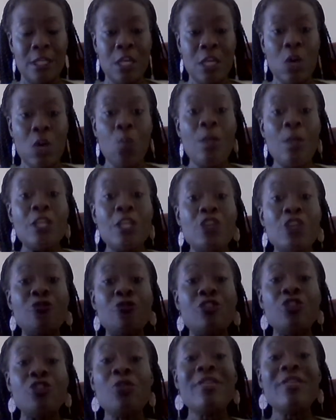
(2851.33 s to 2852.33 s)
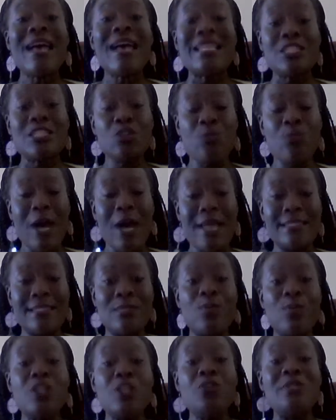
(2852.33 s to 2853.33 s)
When you do that to
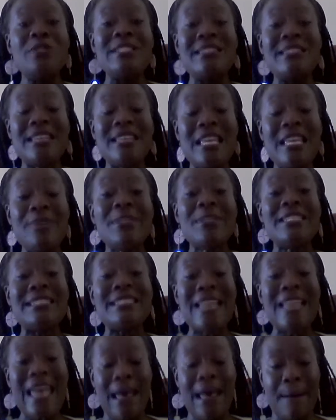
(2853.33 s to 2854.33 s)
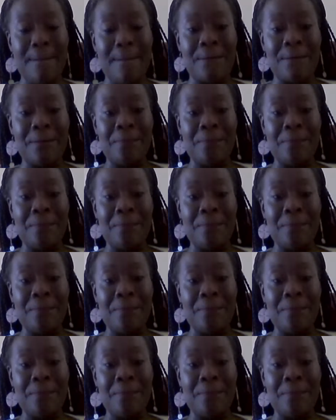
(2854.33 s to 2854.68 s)
us, when you scheme and scam,